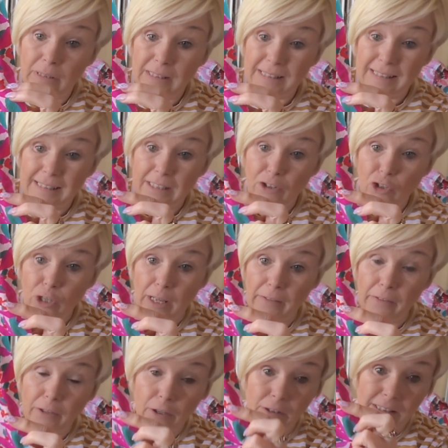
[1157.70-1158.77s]
stitch
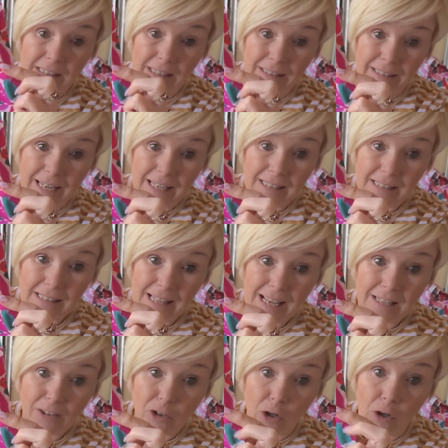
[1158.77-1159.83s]
length until I get to
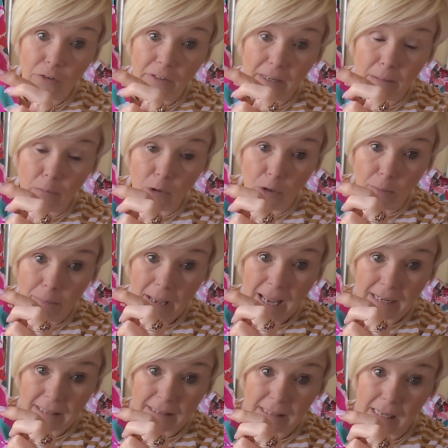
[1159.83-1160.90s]
that dot. Then I'm going to
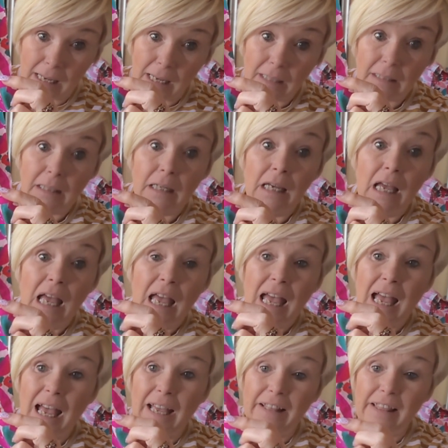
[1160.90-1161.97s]
back tack,
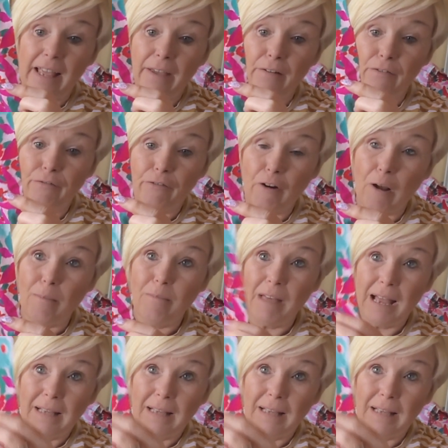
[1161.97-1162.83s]
and then from